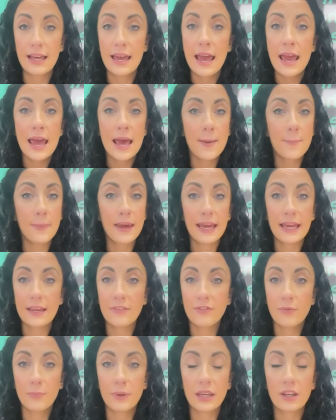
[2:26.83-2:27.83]
It may even
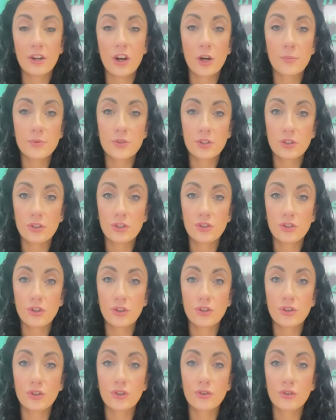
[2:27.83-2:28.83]
be an option to
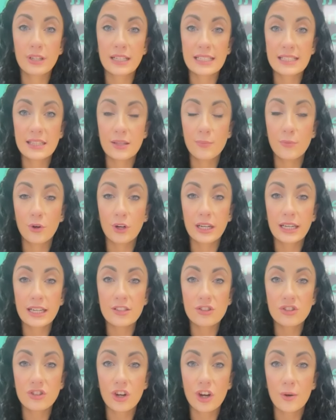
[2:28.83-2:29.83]
decrease the mortgage
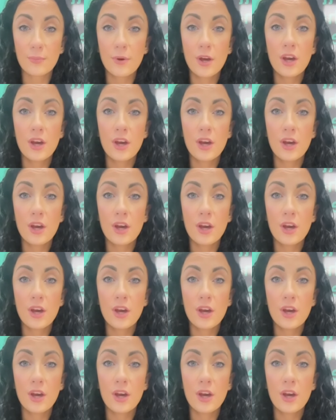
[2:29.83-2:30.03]
term